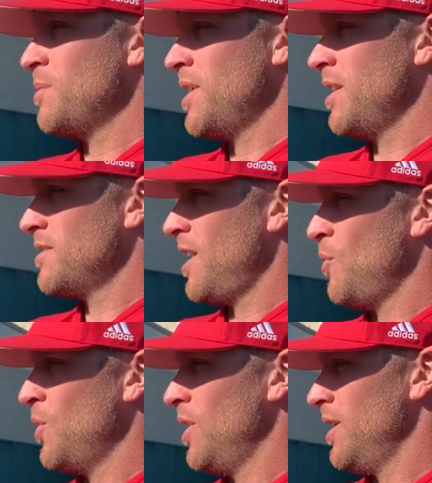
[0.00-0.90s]
things that
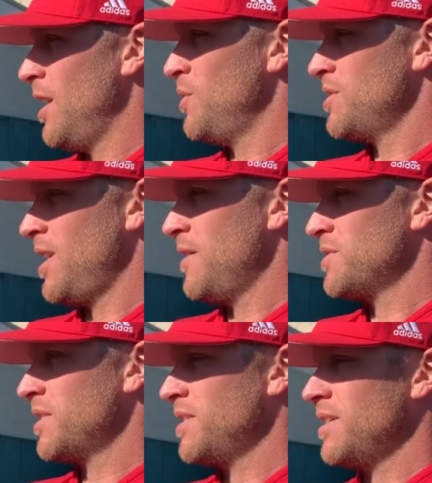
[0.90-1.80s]
will allow us to have
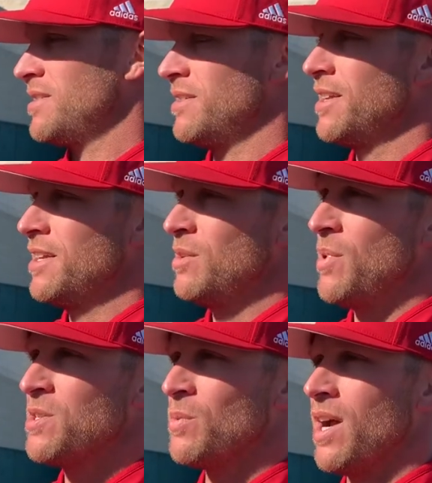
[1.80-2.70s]
success. That
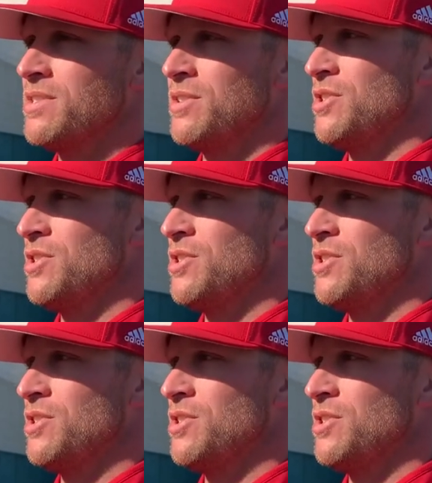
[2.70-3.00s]
baseball hasn't